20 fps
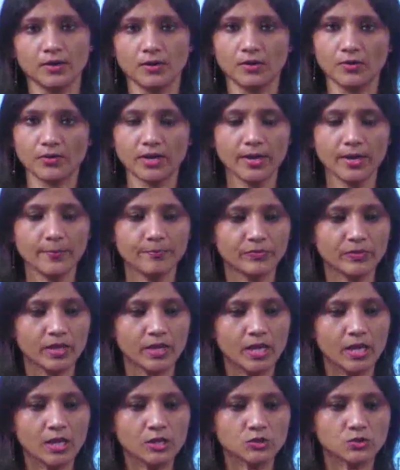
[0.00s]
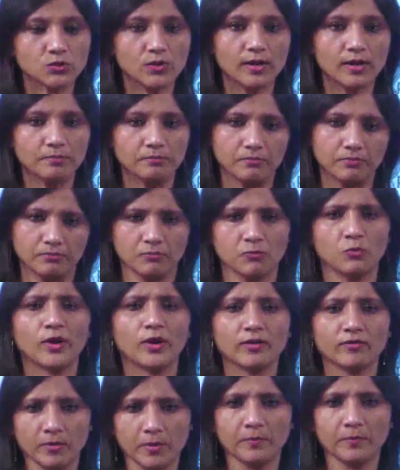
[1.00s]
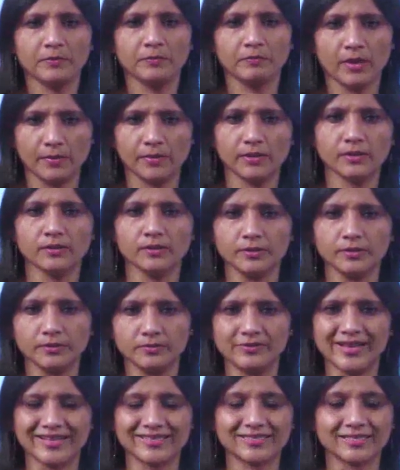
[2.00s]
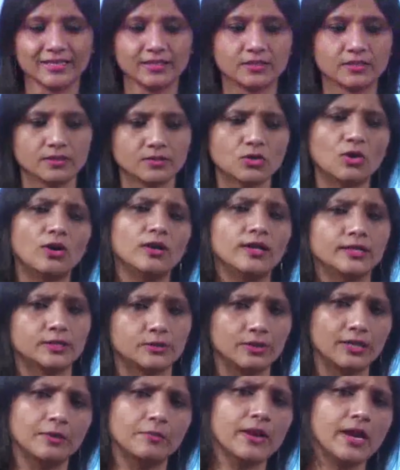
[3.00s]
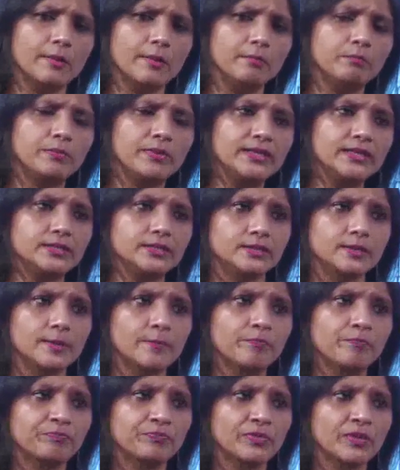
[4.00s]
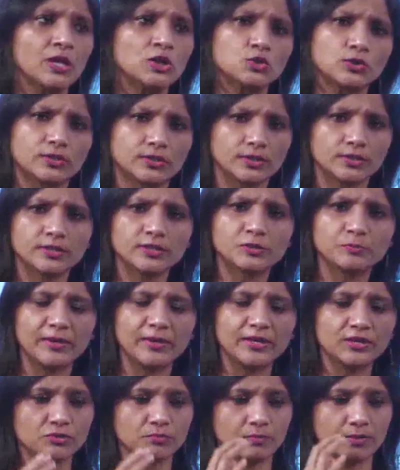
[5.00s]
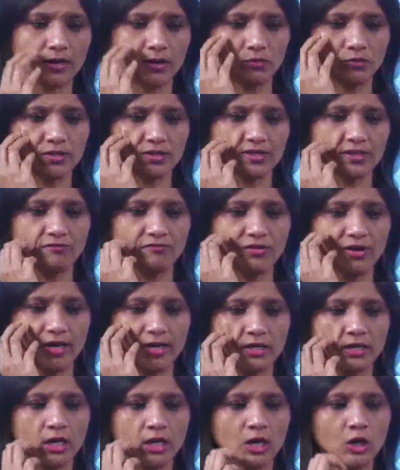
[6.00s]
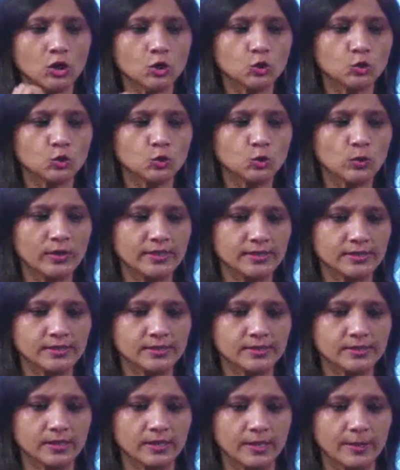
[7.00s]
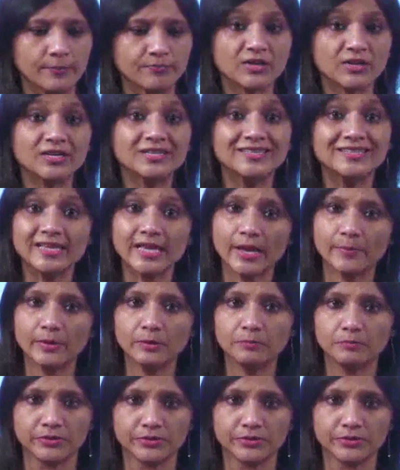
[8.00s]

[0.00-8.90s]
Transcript: Okay? So, whatever may, may be the next sentence, or let, let me complete it. So, it's, it's a speech about someone who is uh, a disabled